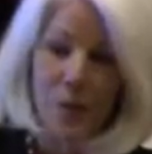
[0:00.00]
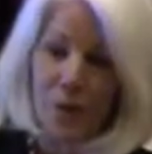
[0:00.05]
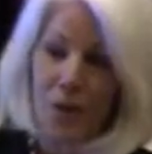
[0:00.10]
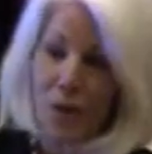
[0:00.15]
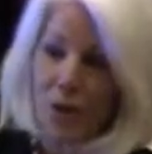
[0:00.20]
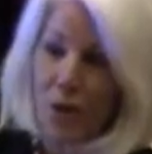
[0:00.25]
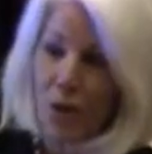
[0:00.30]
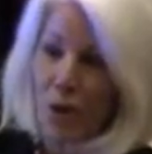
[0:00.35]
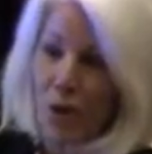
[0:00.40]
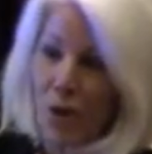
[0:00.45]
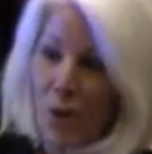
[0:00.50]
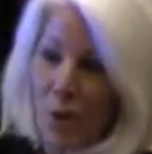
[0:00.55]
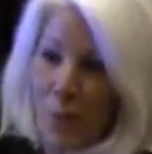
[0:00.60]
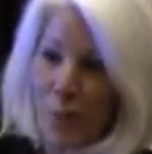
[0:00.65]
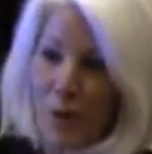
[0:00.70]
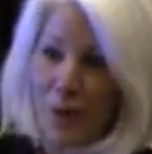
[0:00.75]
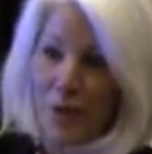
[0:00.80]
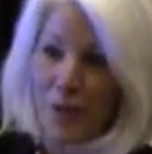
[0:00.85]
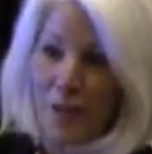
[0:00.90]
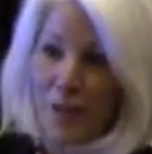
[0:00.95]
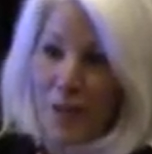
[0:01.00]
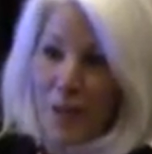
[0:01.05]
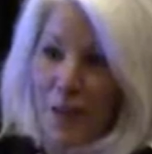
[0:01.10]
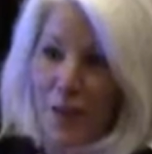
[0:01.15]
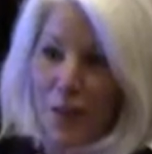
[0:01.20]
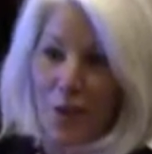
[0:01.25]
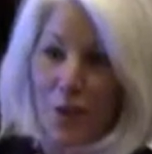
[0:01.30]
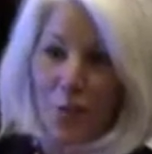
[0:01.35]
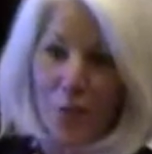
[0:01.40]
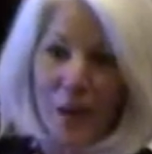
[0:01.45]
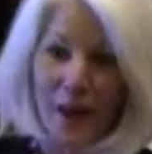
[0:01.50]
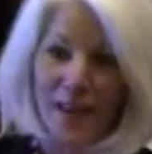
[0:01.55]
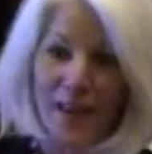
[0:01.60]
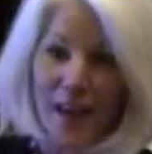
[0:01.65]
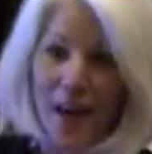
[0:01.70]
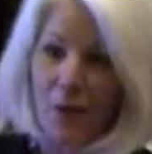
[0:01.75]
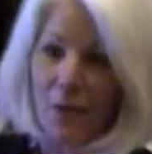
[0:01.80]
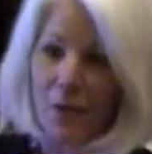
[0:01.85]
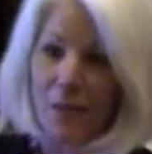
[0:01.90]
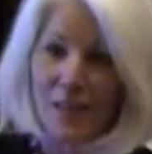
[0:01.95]
to turn to the person next to you right
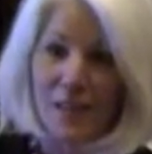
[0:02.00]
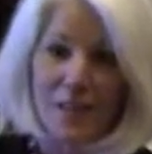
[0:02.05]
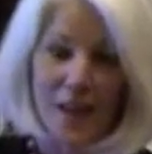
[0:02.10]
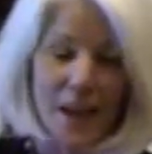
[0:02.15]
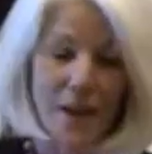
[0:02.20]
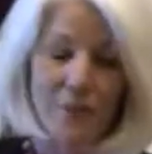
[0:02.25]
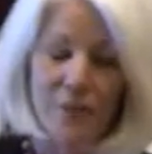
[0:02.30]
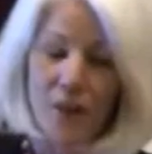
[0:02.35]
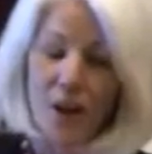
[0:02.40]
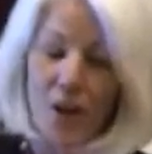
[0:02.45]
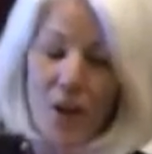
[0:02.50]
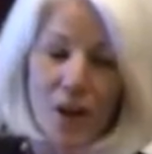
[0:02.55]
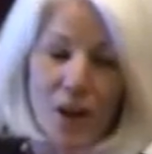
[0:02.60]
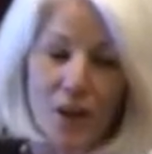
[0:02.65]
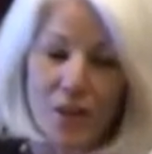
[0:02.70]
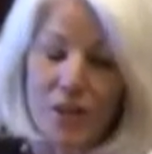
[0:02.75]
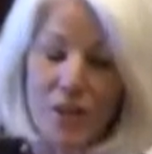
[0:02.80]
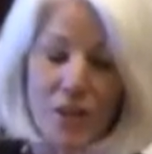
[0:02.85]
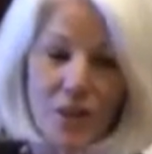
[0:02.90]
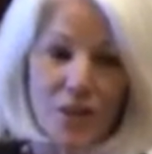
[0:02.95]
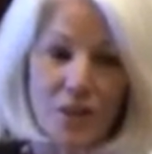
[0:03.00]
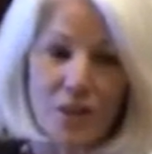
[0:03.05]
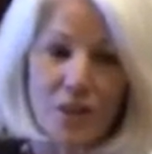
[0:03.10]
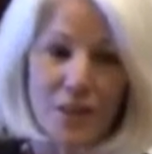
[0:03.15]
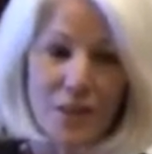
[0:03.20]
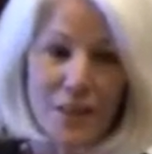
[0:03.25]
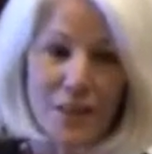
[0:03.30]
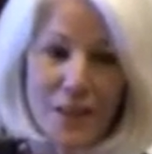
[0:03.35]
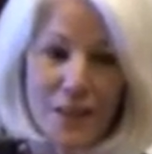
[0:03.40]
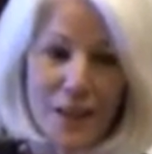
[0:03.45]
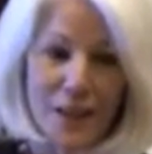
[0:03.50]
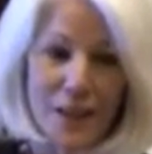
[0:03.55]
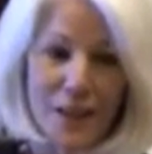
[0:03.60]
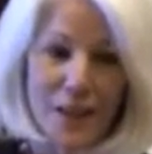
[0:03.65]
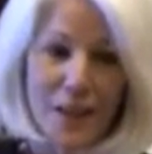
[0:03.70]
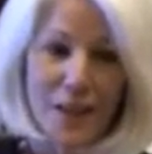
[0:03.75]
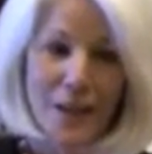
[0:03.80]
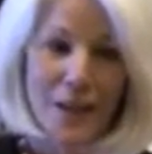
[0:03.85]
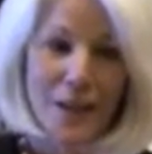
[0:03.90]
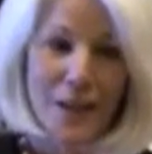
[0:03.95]
now and say very
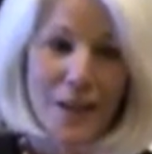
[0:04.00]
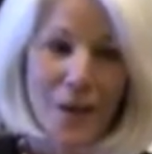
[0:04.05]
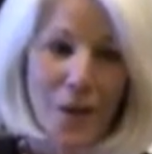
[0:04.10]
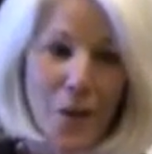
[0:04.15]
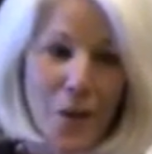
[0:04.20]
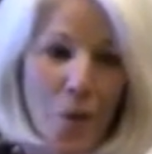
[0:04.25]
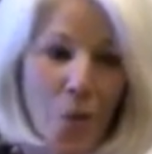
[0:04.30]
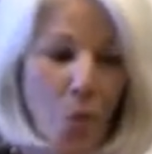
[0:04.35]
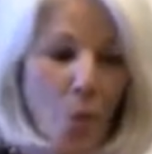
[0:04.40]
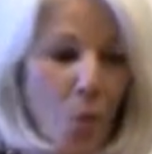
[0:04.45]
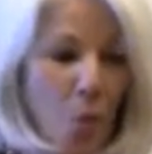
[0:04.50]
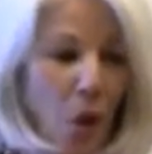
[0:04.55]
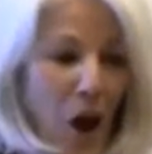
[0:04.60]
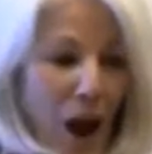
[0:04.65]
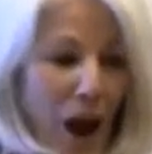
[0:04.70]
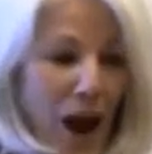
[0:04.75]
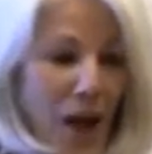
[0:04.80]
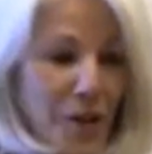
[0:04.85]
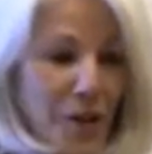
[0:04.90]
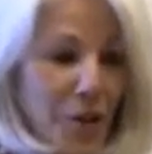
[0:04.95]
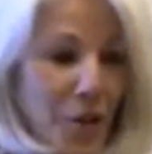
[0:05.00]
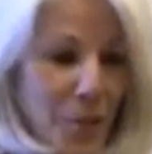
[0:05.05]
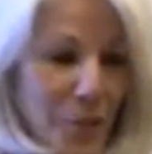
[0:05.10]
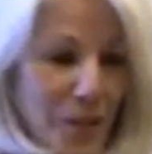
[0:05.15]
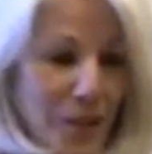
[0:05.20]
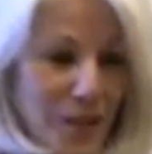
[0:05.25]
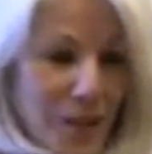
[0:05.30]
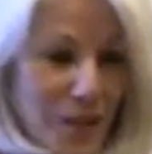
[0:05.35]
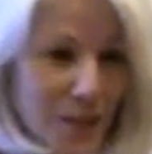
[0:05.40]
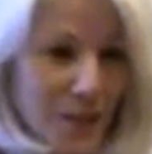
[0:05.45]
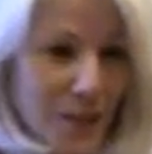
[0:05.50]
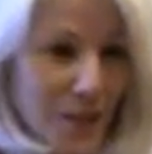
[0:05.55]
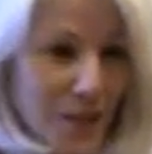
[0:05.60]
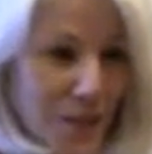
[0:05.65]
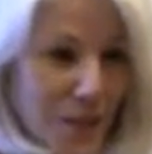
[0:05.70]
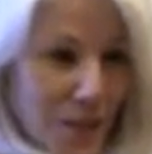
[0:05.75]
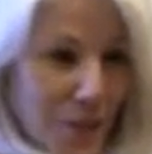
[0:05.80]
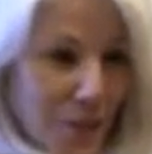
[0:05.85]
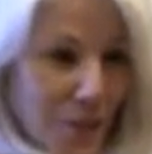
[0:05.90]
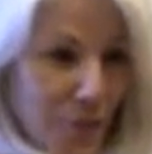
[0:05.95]
articulately why your business
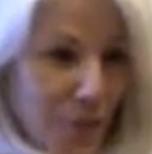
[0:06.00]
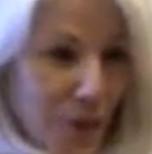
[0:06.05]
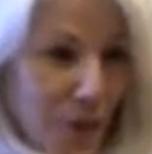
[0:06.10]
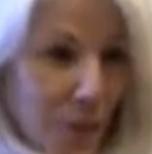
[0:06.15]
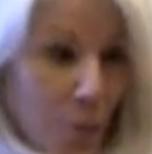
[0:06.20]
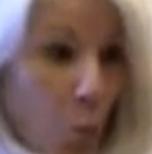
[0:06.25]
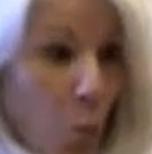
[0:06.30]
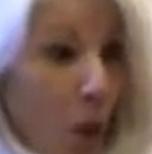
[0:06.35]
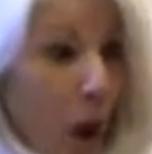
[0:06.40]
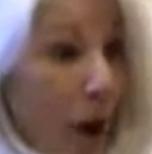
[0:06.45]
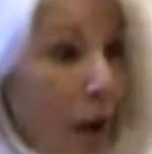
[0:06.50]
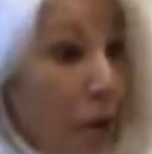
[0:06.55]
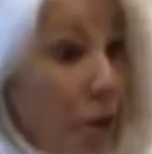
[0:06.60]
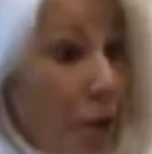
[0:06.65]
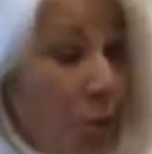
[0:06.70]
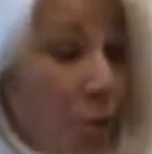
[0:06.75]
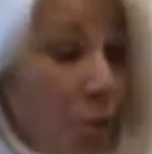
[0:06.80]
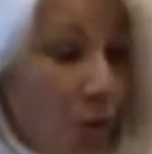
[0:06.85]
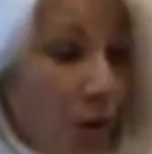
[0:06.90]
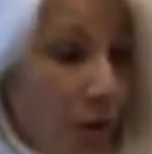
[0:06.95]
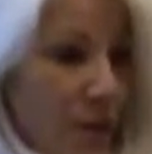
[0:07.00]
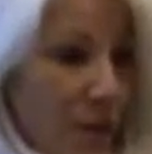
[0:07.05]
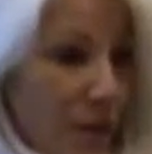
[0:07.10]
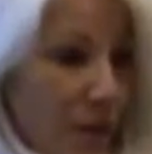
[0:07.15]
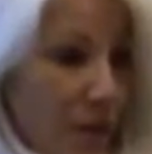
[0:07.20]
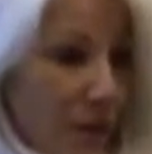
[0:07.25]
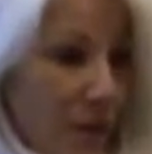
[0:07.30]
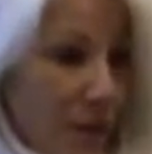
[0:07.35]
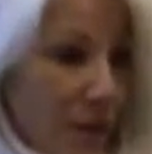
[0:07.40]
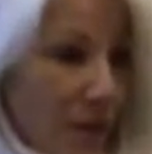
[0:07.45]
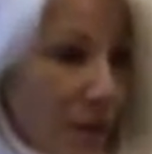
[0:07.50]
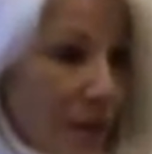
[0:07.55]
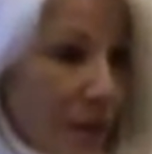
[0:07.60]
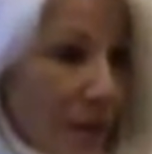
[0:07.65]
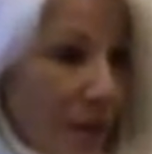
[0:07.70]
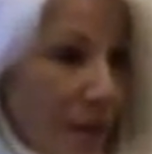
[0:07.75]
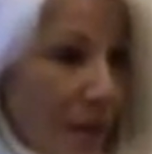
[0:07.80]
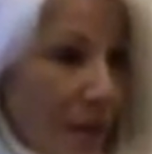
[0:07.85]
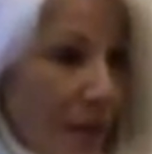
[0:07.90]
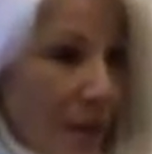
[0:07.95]
is different, why you are different.
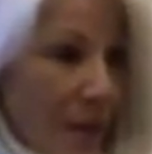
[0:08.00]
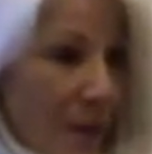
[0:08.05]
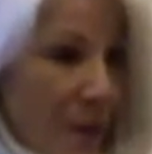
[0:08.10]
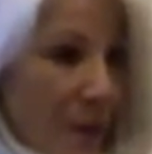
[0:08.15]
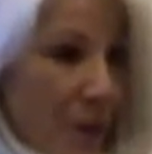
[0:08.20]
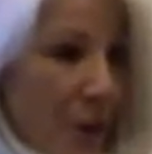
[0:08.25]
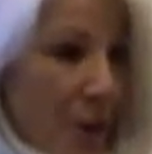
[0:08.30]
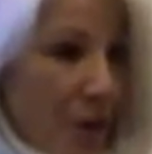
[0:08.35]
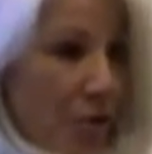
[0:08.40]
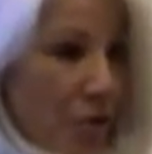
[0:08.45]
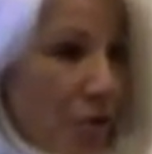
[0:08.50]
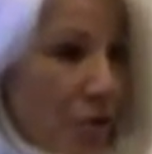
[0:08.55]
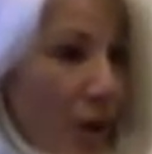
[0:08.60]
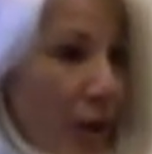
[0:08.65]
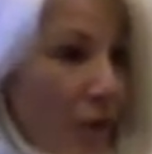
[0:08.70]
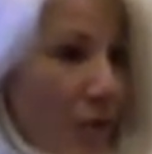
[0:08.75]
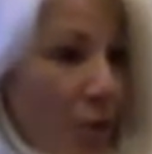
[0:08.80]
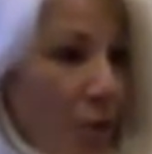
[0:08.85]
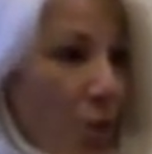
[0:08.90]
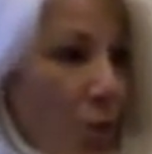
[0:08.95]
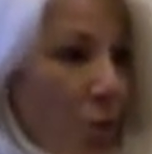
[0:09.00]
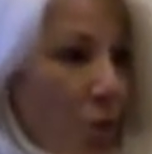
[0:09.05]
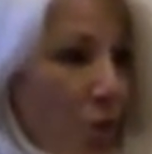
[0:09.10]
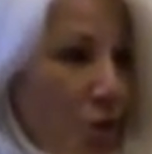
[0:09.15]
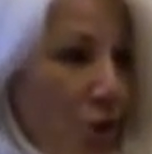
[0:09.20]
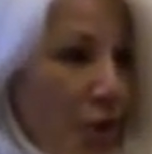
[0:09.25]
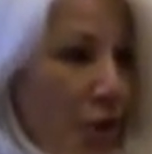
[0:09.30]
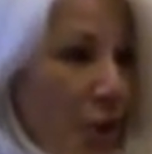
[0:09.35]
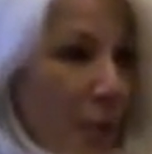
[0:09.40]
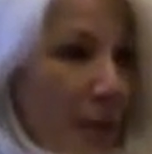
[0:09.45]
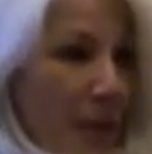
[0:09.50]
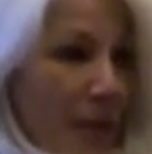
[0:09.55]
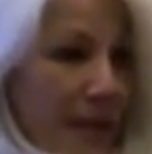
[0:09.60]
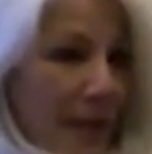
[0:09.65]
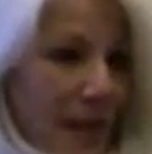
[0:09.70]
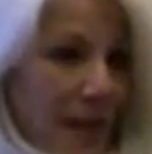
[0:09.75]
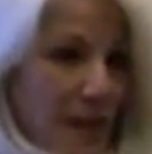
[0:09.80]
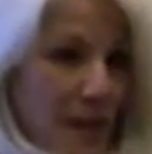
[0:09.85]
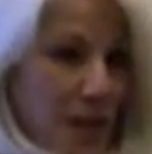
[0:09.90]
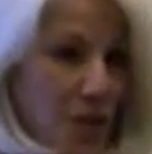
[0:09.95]
Because you never know when you're going to be
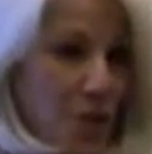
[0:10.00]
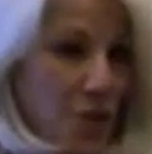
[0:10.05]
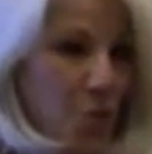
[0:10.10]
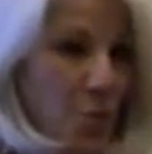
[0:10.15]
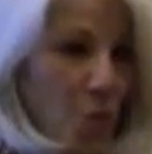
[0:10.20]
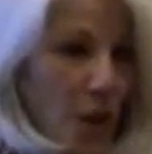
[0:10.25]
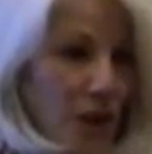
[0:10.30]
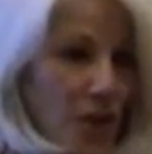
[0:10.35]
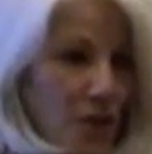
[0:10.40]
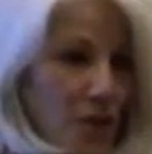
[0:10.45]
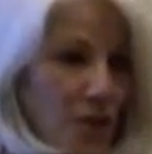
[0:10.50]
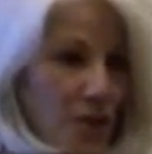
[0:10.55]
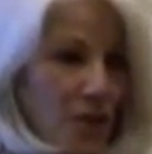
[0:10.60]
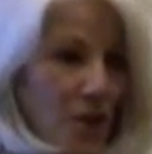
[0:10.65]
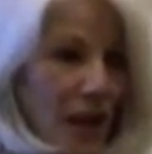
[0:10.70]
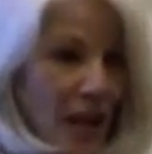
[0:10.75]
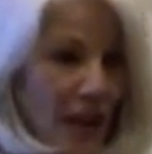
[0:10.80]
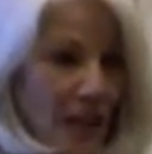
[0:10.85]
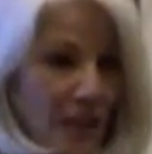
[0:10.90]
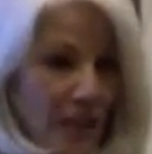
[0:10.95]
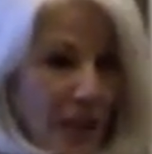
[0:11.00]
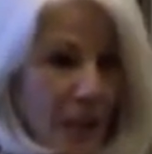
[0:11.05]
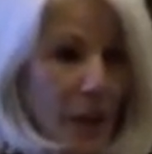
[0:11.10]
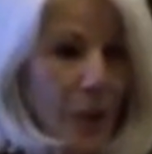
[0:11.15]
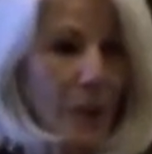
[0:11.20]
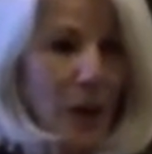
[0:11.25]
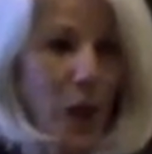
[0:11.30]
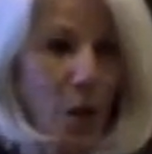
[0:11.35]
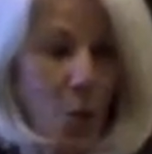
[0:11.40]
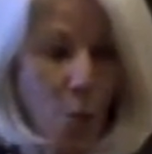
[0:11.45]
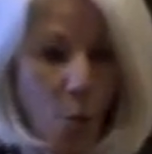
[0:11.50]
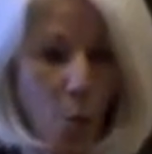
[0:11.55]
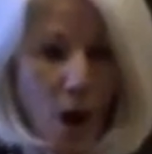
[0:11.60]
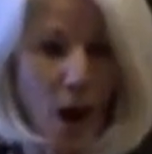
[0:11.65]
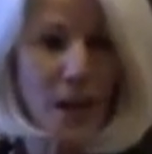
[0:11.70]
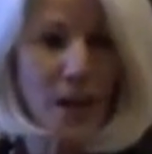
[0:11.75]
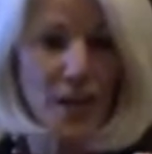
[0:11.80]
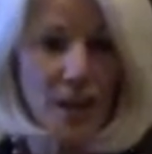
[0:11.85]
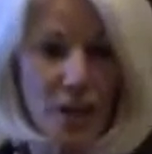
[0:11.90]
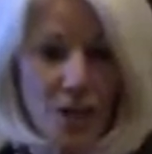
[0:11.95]
in that situation. You got to think about
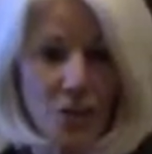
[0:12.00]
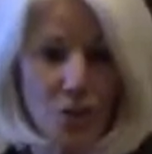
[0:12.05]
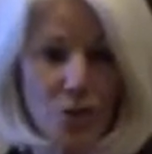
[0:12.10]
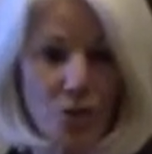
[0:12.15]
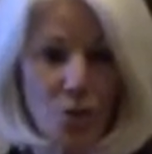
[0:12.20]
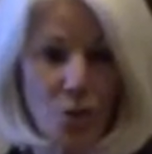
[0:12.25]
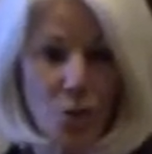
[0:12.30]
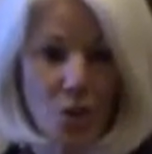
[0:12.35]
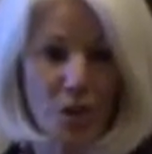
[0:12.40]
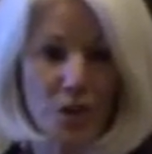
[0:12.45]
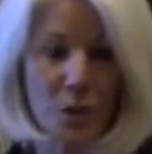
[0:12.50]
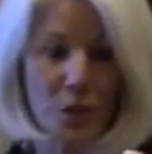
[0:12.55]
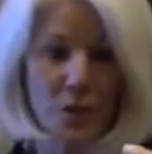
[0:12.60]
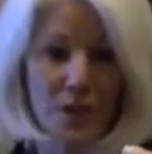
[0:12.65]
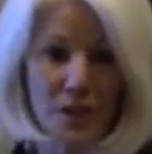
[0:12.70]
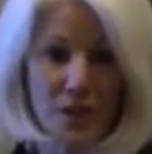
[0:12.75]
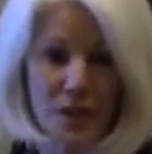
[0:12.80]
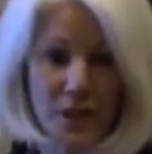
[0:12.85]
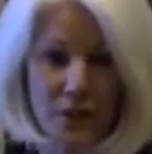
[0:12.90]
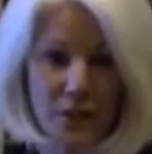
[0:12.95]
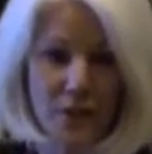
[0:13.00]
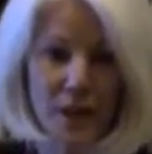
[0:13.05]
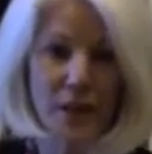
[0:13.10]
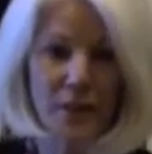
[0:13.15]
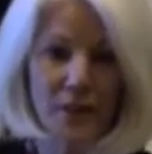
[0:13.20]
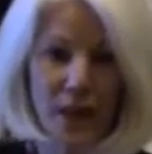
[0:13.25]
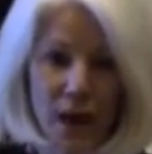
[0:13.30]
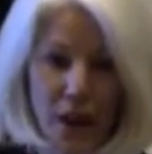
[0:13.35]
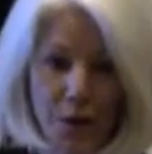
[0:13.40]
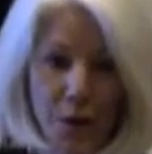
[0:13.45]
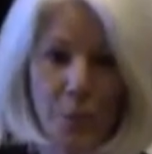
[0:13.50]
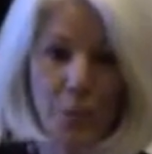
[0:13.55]
what is your specific value